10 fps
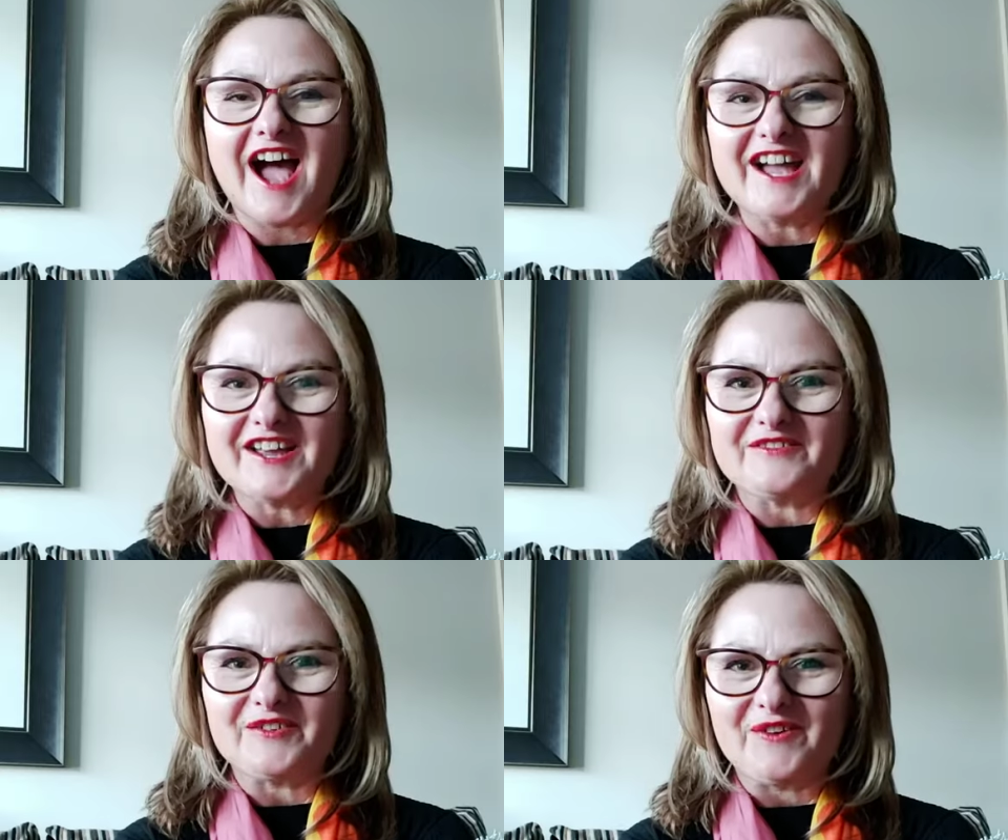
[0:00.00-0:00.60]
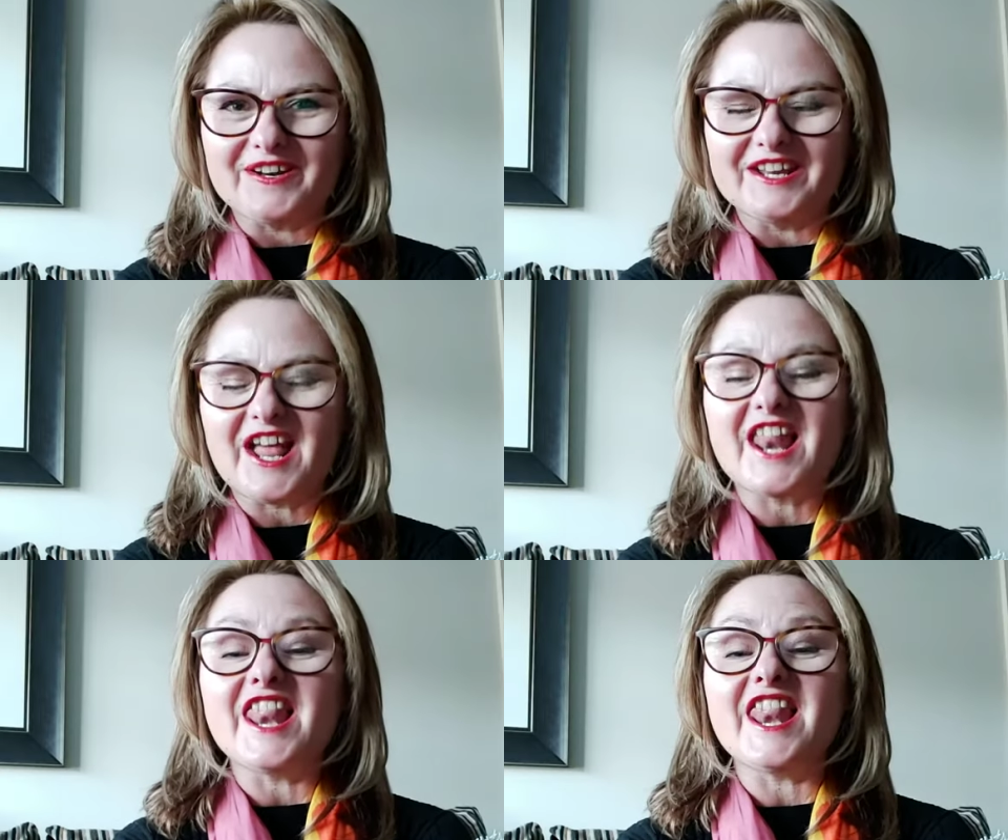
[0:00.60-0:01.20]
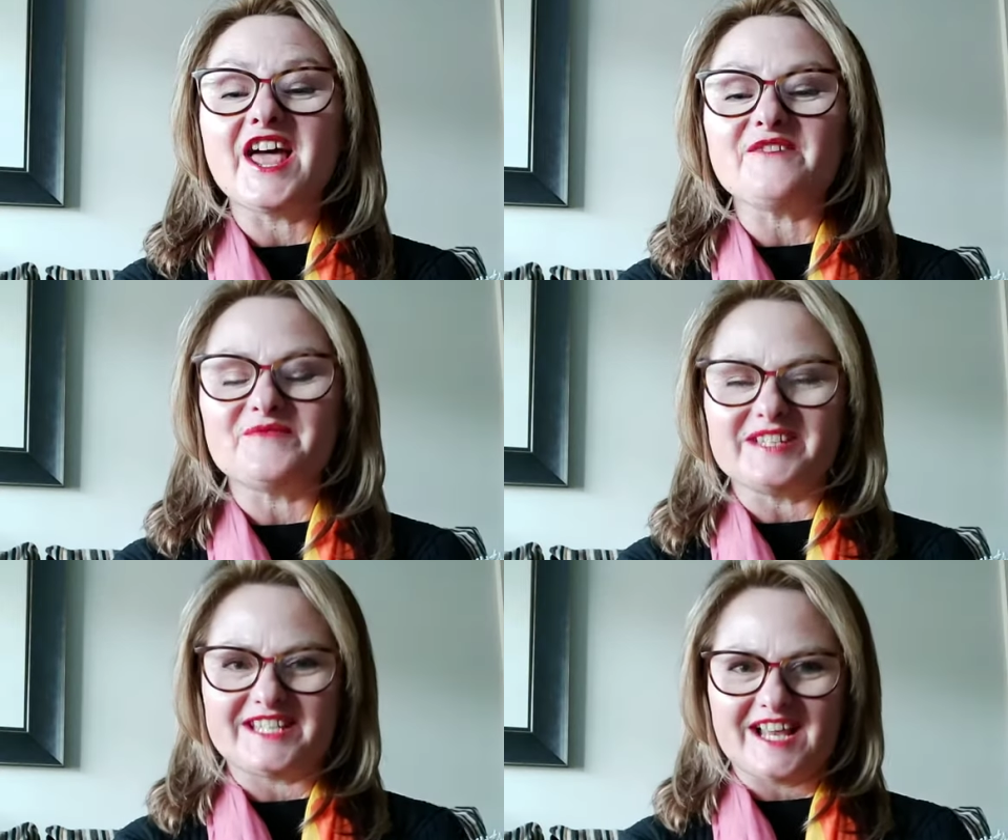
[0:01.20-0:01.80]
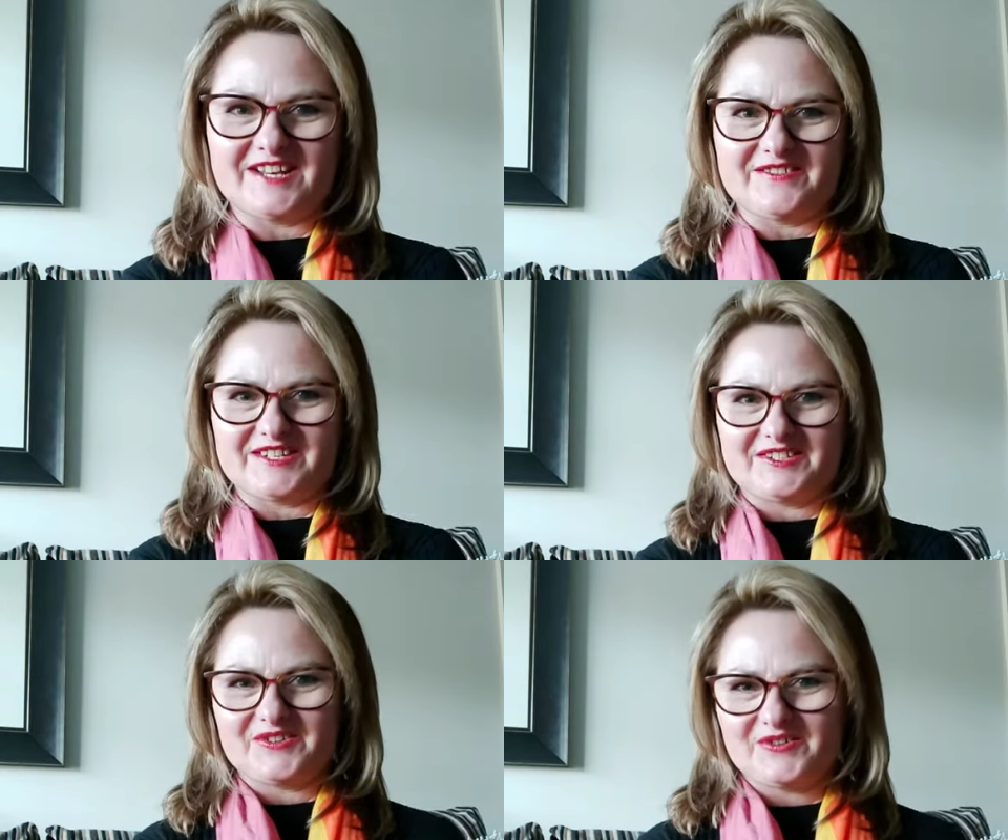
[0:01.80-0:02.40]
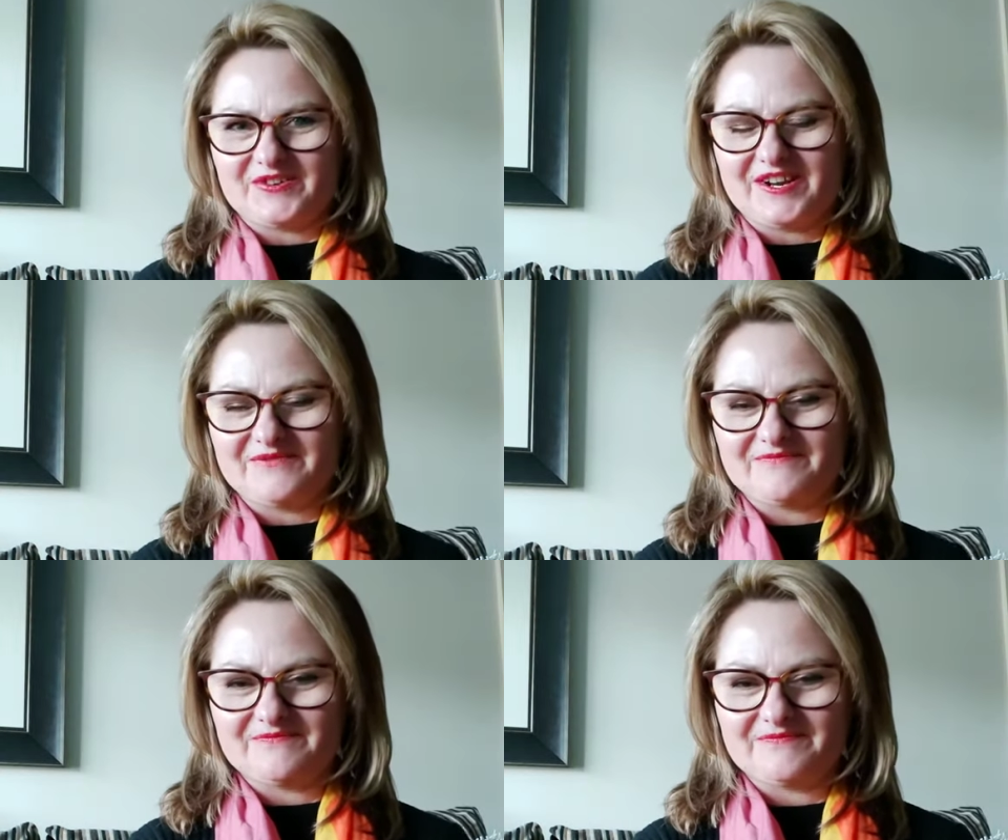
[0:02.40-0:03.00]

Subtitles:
Hi everyone, let me tell you a story.